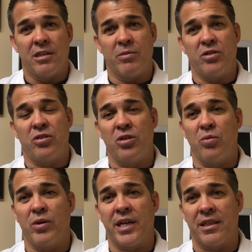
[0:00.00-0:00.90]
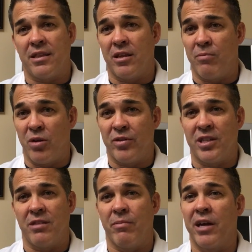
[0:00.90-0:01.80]
Number two, we'll get them over
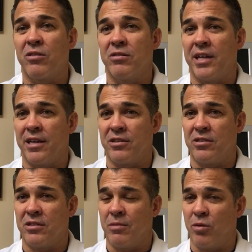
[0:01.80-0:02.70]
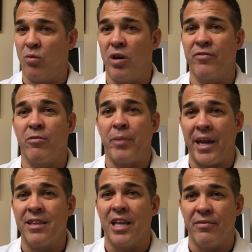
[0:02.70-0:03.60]
to the medical doctors. Number one, for
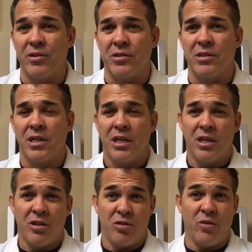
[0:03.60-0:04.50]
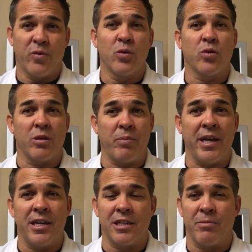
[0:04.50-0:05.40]
pain levels. Two, for an
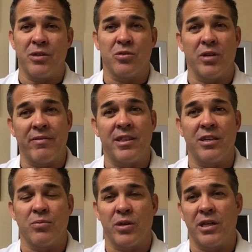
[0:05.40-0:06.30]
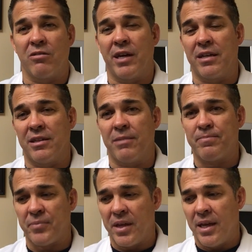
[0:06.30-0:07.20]
orthopedic to make sure everything's working correctly.
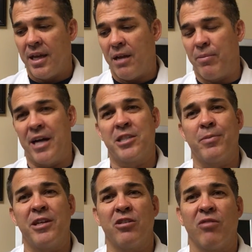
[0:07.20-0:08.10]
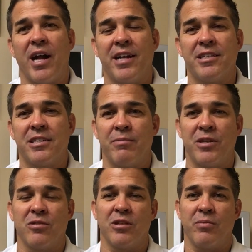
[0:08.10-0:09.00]
And possibly a neurologist to
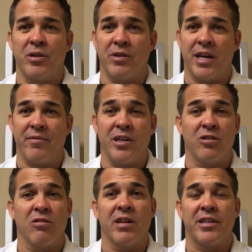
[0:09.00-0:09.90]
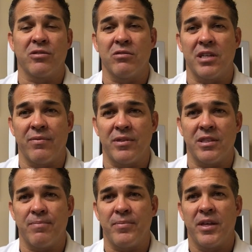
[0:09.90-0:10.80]
make sure that we don't have any neurological
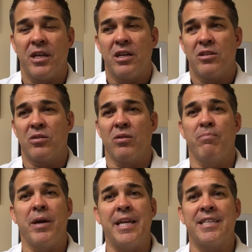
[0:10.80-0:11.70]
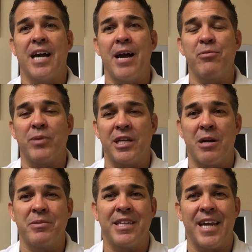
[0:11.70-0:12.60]
deficit. So many times when it
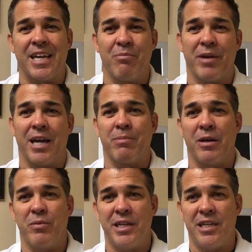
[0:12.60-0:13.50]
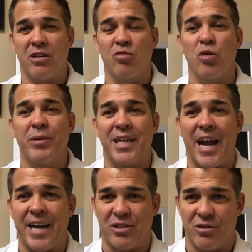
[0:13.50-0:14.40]
comes to neck and back pain, we need a group of
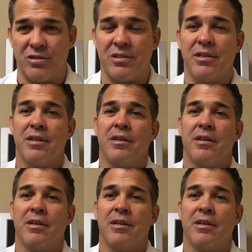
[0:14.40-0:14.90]
doctors